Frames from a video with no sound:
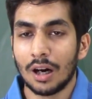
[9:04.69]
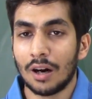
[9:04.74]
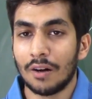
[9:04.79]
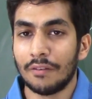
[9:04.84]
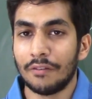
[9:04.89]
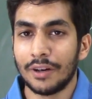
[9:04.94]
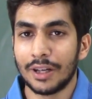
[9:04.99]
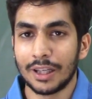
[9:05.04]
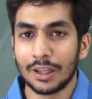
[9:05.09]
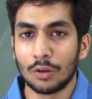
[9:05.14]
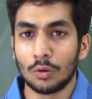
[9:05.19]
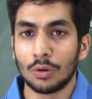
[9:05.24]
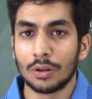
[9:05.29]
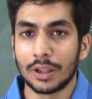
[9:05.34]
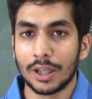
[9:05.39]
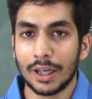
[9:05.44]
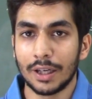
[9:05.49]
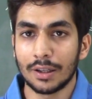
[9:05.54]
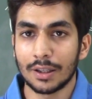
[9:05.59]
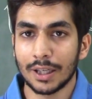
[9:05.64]
a very
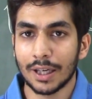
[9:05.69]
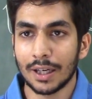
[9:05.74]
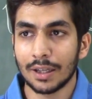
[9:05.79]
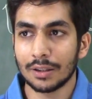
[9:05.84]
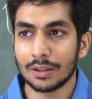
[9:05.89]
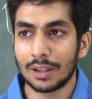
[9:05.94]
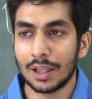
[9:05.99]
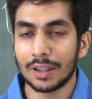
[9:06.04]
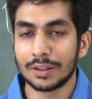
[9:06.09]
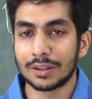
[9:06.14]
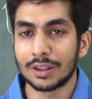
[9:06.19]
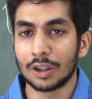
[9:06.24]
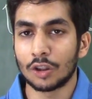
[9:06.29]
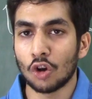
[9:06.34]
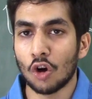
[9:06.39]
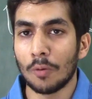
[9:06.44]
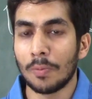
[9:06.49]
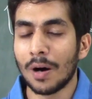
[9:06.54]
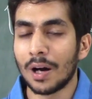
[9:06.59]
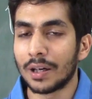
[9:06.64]
good GATE rank, let's say
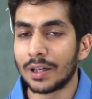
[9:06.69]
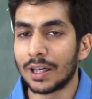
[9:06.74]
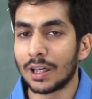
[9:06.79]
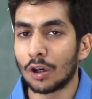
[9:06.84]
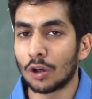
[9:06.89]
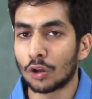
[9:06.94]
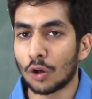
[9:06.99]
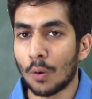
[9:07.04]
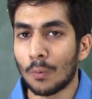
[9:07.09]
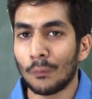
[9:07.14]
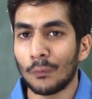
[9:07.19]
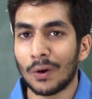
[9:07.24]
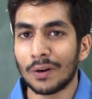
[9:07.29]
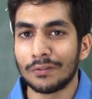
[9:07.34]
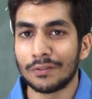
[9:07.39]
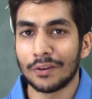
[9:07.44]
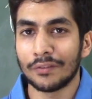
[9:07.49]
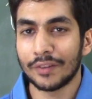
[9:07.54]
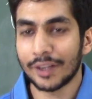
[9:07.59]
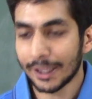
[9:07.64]
top 100 or top
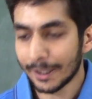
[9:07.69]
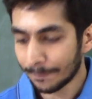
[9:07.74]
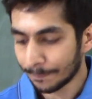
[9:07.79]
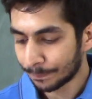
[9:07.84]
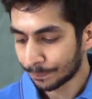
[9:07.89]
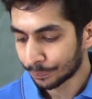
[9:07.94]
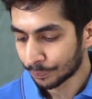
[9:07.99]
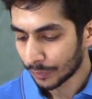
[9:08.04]
150.